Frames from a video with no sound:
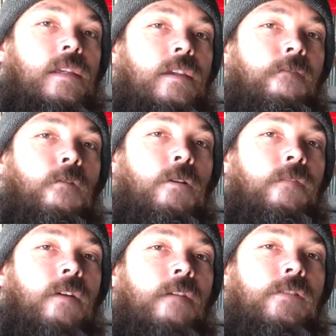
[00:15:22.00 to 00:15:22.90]
is a
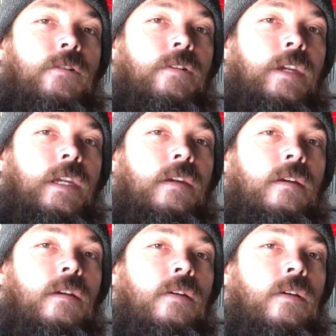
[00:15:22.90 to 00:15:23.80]
forty-five degree
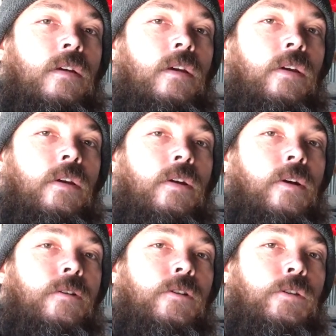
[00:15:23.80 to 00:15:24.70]

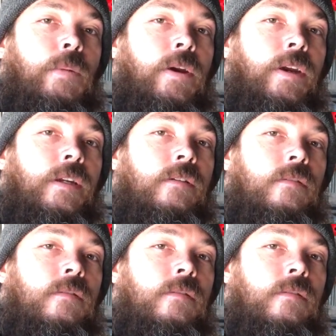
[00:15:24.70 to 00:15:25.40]
cartridge bearing.